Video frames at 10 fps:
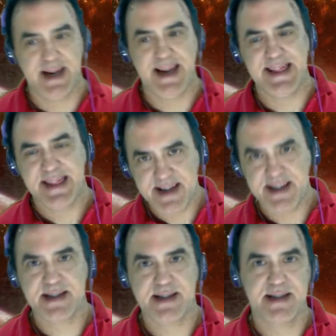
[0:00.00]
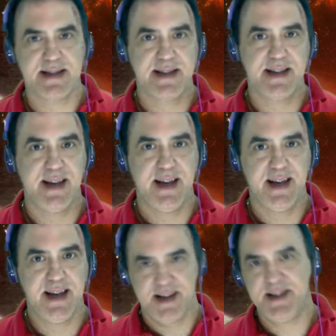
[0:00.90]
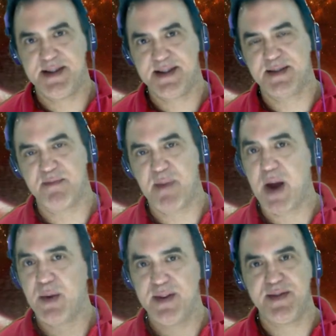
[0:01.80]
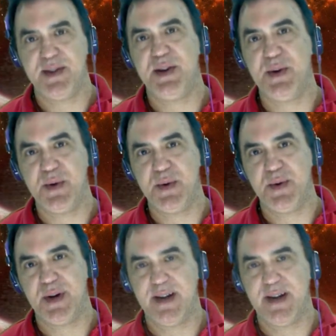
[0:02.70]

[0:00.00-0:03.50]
and this is my review